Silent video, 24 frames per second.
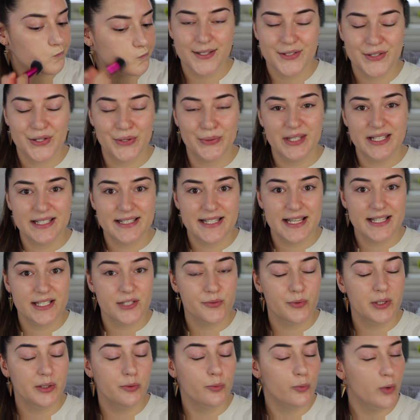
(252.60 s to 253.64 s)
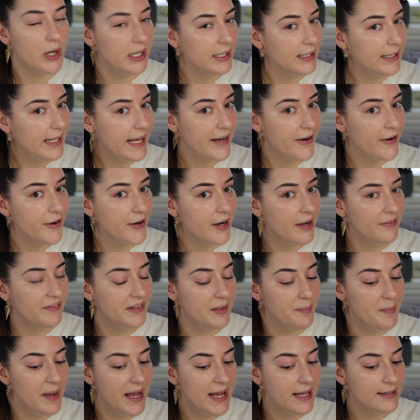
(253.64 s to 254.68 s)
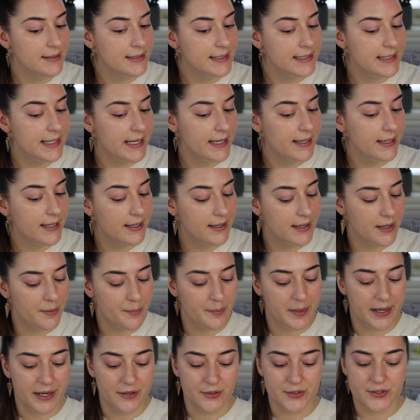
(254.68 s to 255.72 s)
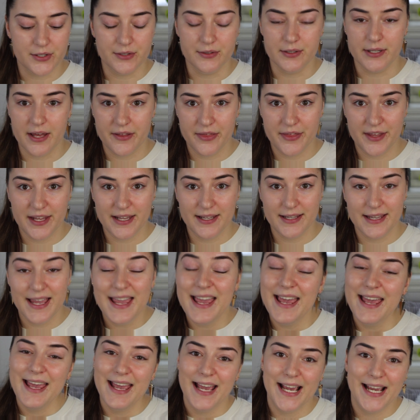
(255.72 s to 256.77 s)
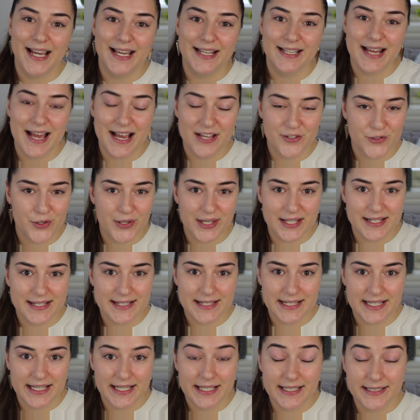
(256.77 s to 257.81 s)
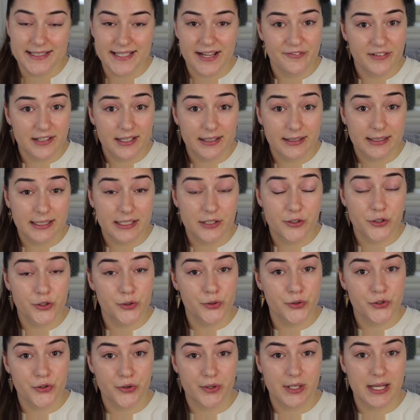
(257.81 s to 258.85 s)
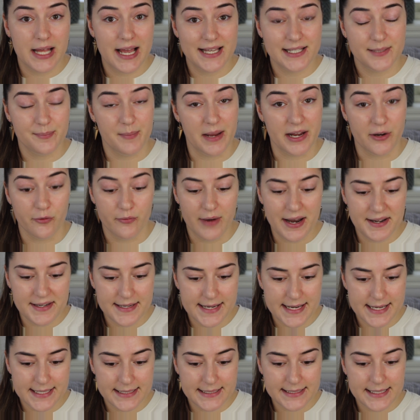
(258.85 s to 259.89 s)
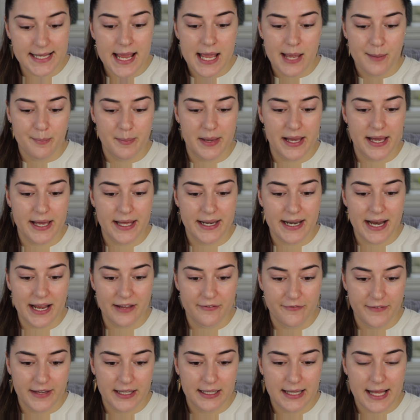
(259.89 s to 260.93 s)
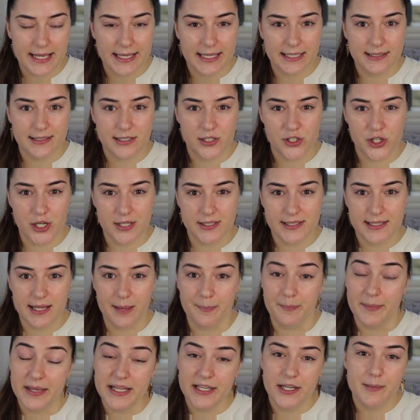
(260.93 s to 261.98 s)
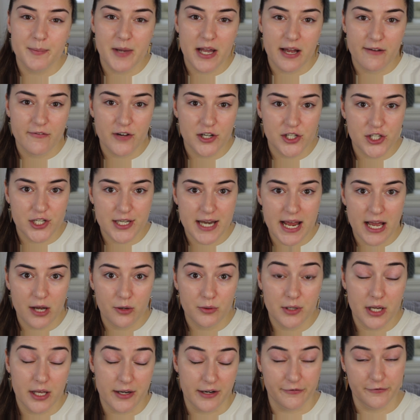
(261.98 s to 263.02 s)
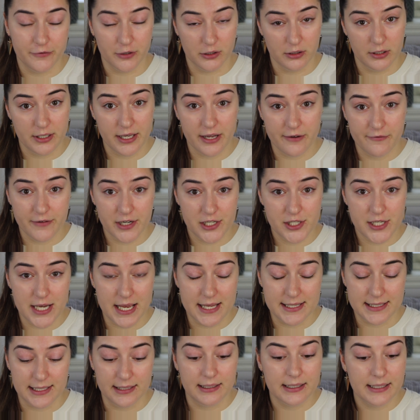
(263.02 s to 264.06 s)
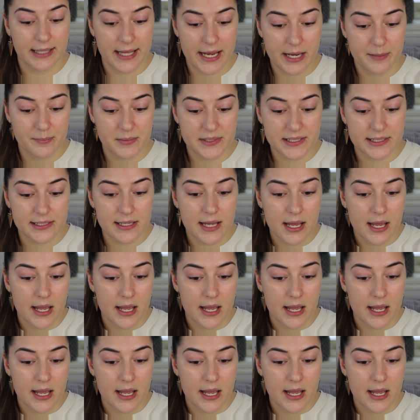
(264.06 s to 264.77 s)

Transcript: So this is with 1 layer of the Pan Stik compared to nothing, and as you can see, it definitely neutralized my redness, but I feel like it's just a medium coverage now, not a full coverage as it claims.